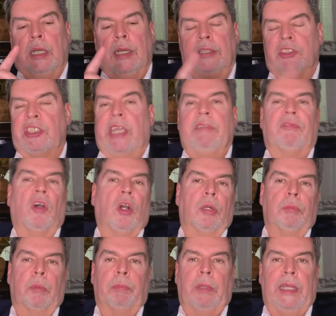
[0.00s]
safe
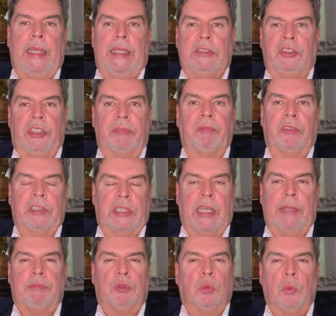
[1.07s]
harbor plans, different
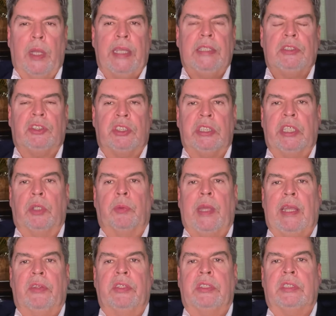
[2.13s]
types of ways to get
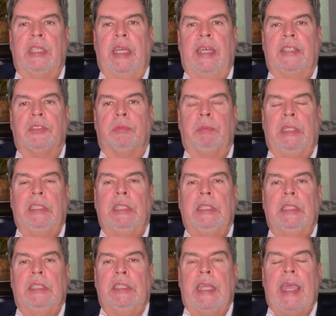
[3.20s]
around the test. But
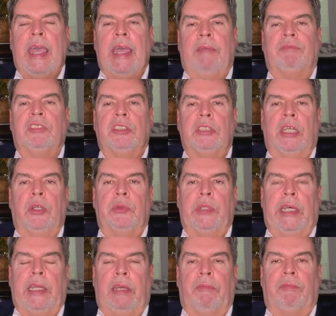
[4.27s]
you have to know
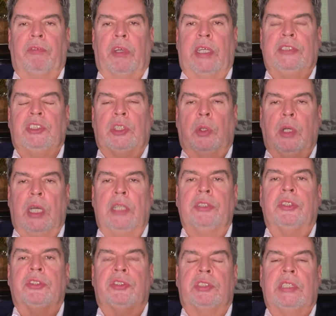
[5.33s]
that up front. So
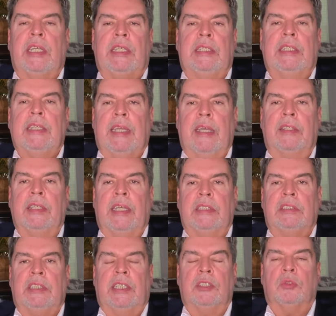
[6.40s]
understanding how that
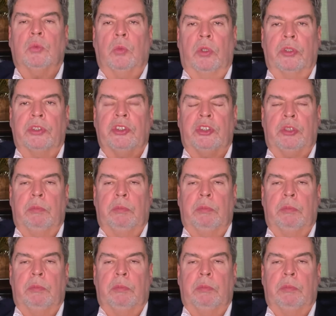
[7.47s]
test works, to